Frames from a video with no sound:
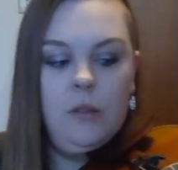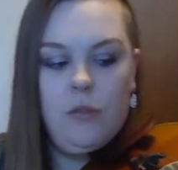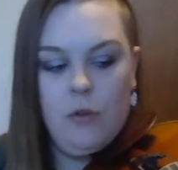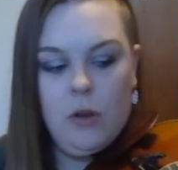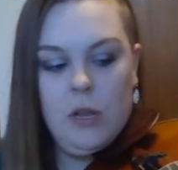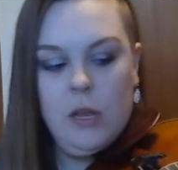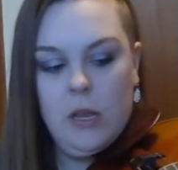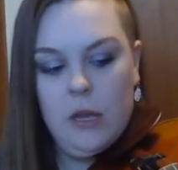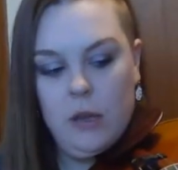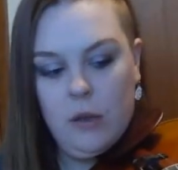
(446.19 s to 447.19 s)

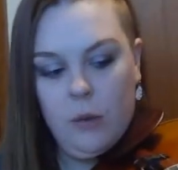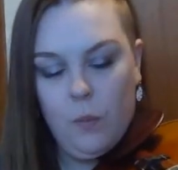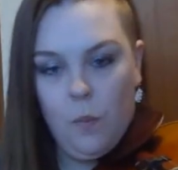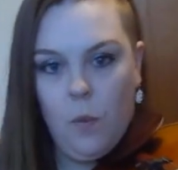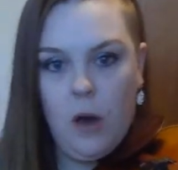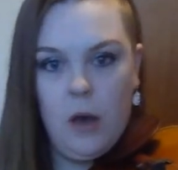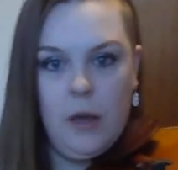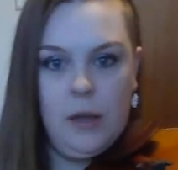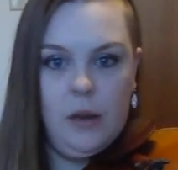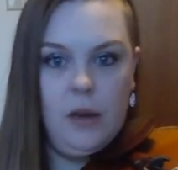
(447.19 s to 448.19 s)
three,
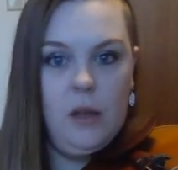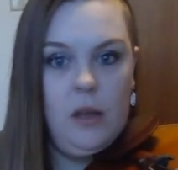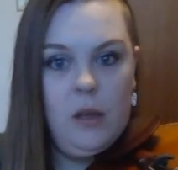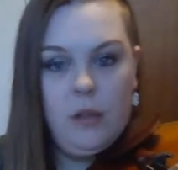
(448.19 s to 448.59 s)
one,